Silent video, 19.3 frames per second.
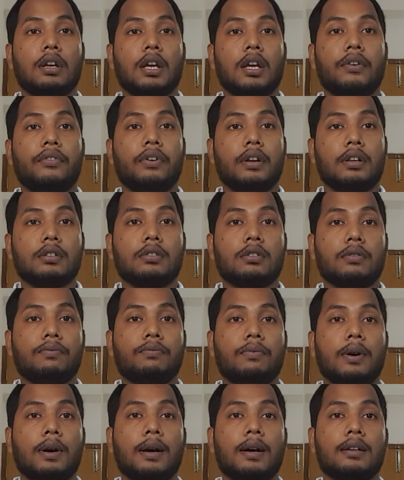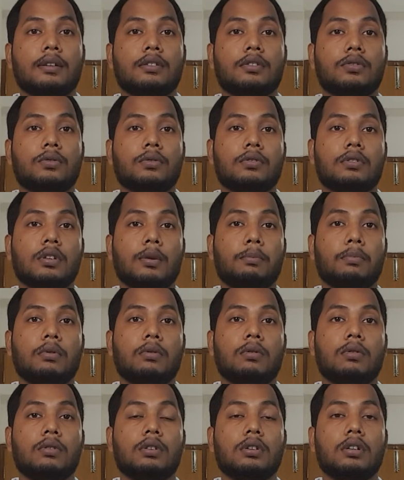evidence of funds to
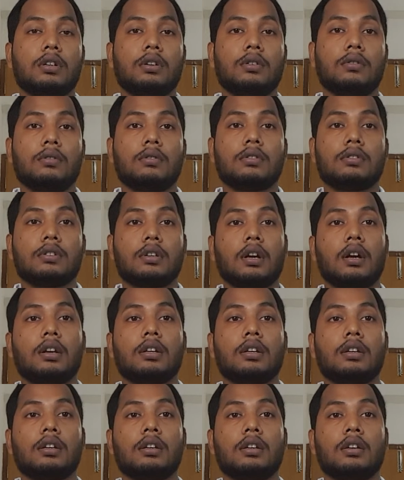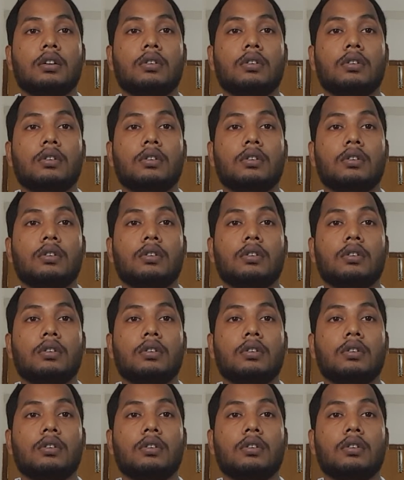support your study,